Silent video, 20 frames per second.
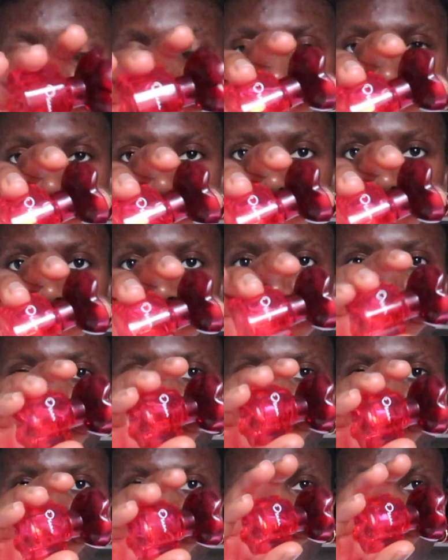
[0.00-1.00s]
This is not the
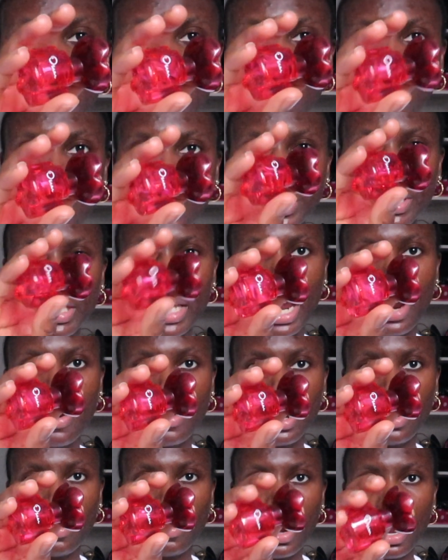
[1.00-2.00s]
one that I always
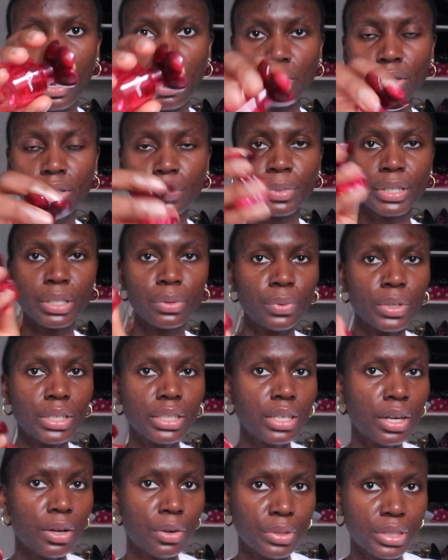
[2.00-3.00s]
carry around, but the one
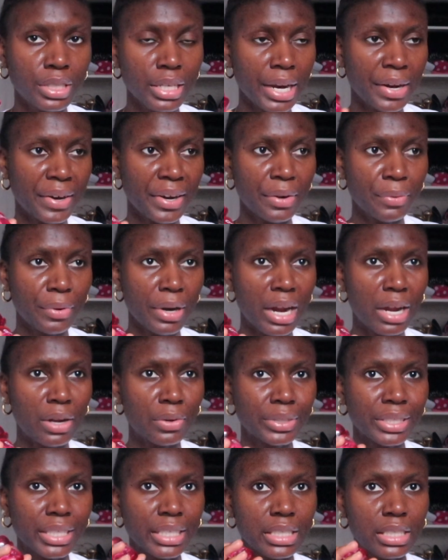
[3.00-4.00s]
that I always carry
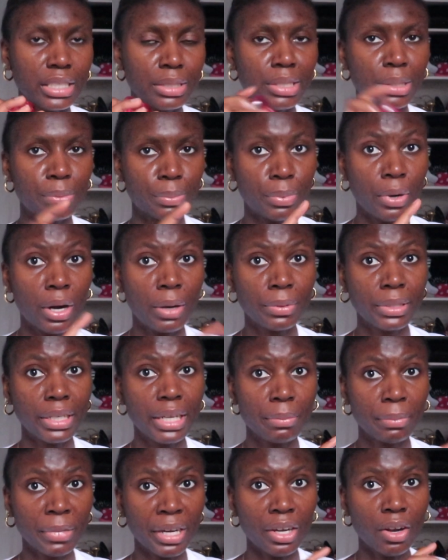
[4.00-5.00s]
around is probably
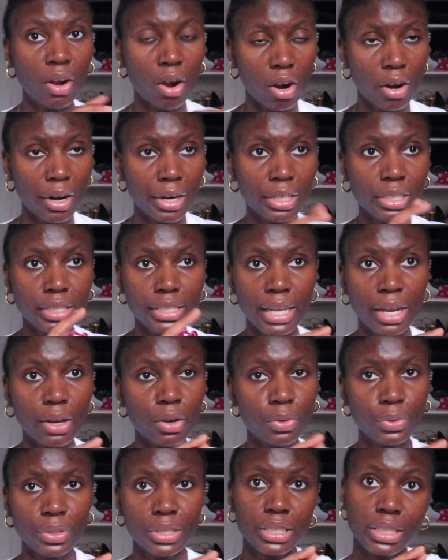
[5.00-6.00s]
in my car, because I
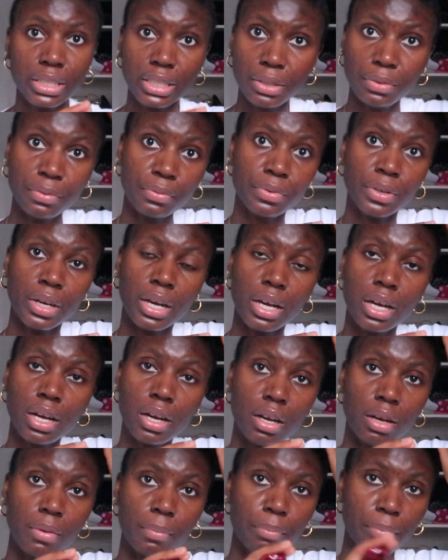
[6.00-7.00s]
always leave
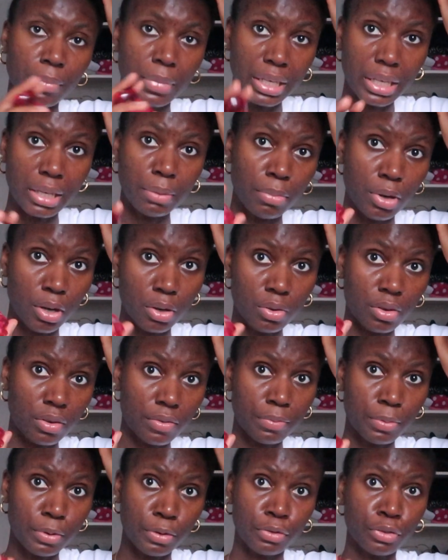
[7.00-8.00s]
a mini bottle
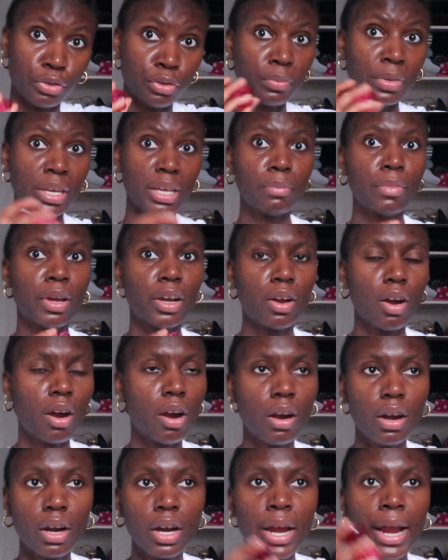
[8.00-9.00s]
of perfume in my
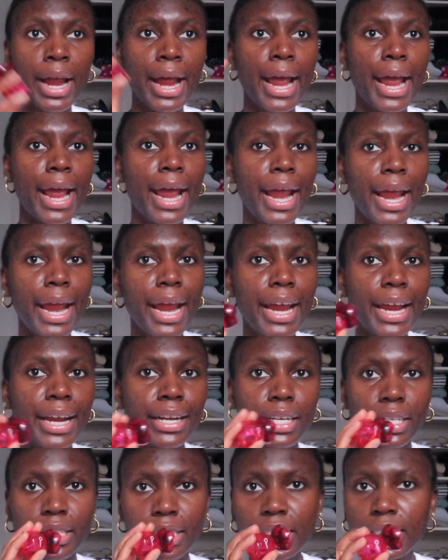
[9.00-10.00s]
car,
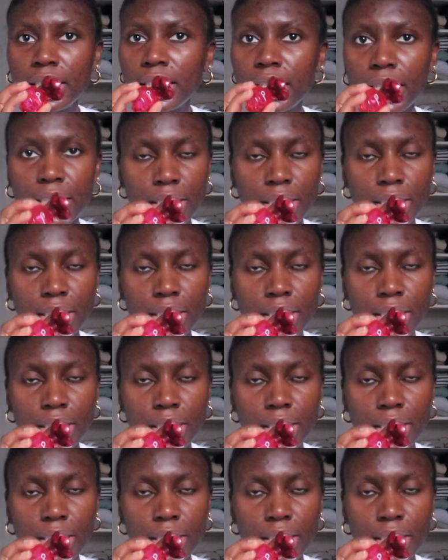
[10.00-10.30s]
and this is an